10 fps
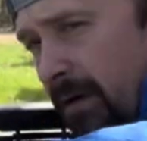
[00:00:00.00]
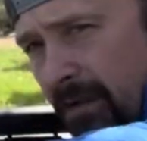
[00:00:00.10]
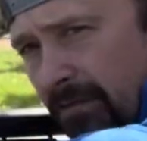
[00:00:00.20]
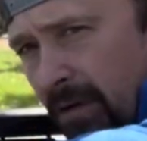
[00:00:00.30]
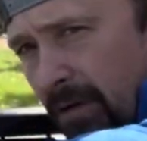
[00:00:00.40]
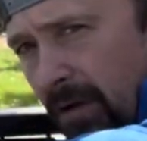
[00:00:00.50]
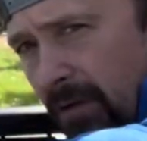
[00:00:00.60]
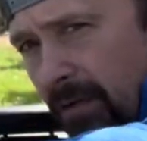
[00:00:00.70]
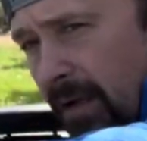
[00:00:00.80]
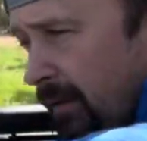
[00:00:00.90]
this target all
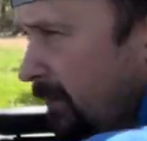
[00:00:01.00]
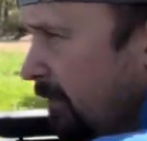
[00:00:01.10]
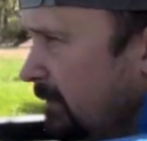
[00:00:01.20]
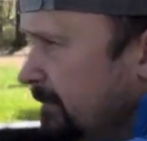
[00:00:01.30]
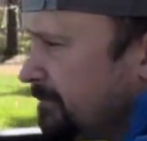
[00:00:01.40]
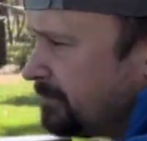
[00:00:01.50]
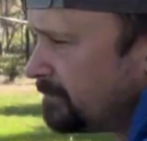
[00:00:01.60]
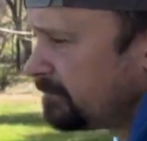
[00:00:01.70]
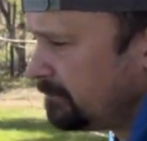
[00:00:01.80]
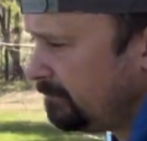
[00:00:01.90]
day long.
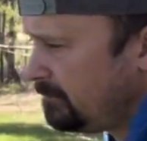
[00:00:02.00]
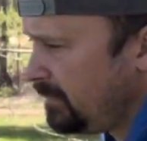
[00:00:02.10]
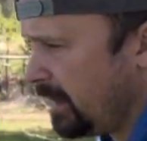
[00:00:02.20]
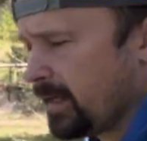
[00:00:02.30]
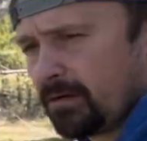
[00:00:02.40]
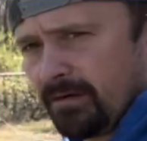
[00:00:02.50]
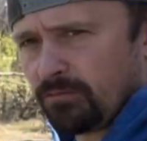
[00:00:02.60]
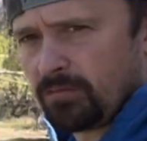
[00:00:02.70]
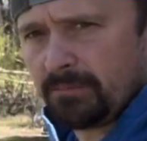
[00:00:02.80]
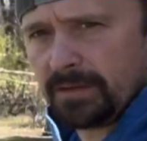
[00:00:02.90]
I don't have to
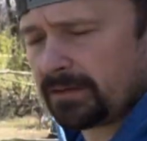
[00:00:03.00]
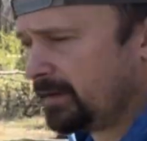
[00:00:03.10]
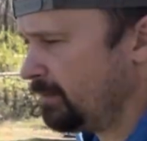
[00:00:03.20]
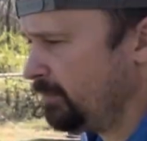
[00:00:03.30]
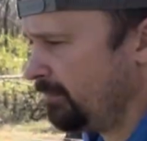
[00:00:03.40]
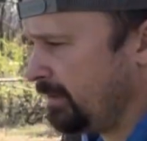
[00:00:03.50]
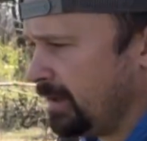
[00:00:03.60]
worry about the gun moving